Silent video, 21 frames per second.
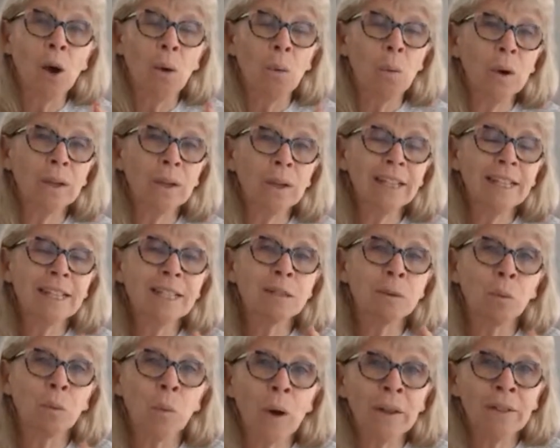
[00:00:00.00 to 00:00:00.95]
what is
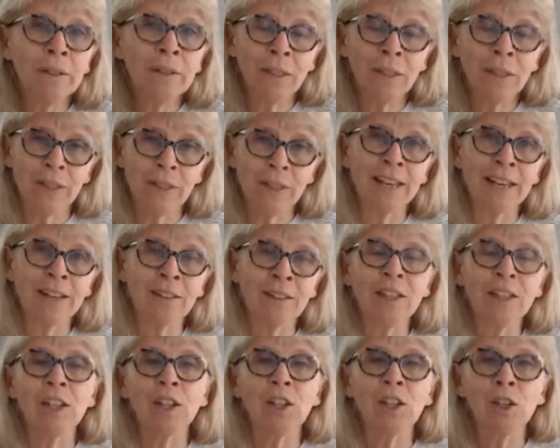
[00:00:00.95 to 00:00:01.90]
one
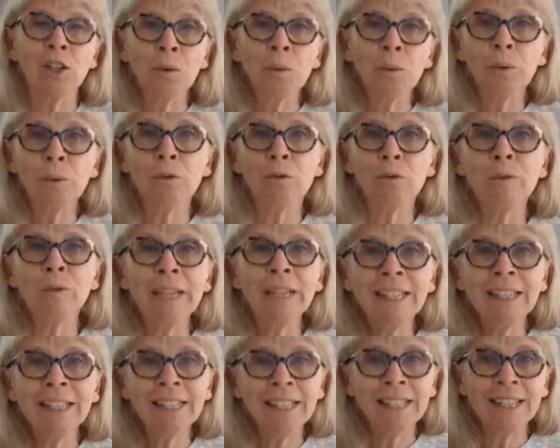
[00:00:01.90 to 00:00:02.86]
thing that you would
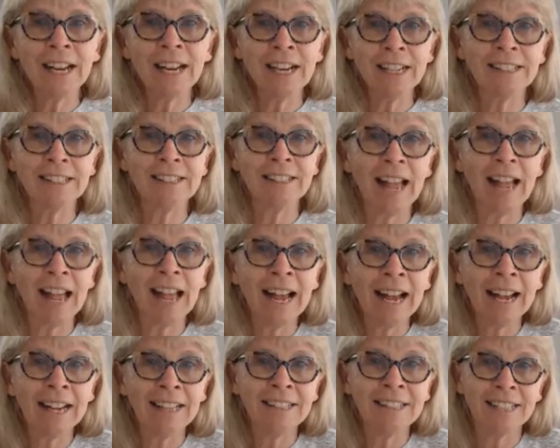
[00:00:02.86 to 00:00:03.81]
really like to
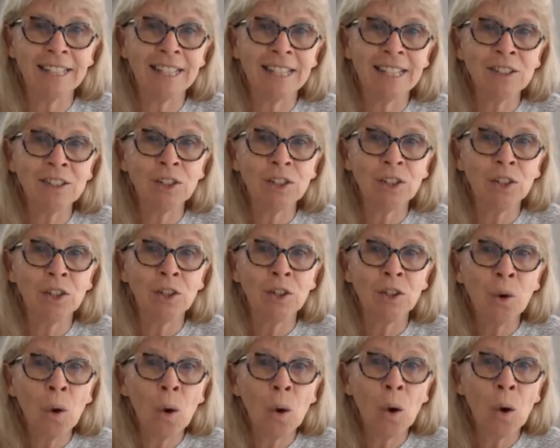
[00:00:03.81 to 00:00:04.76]
add into
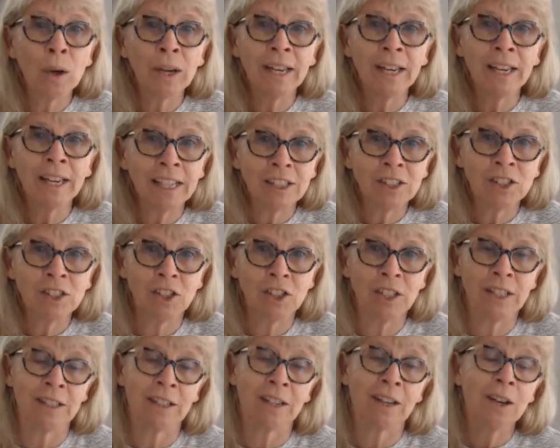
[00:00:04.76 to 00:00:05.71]
your
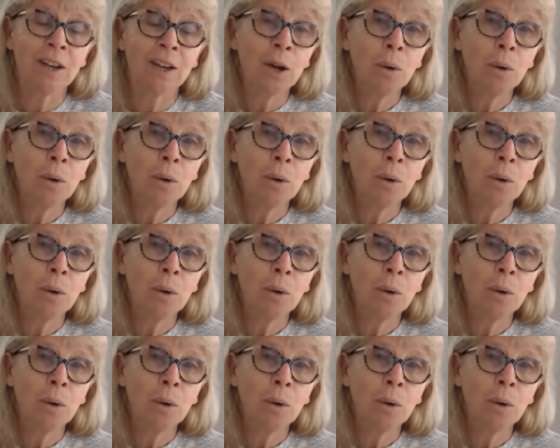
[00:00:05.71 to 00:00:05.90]
kitchen?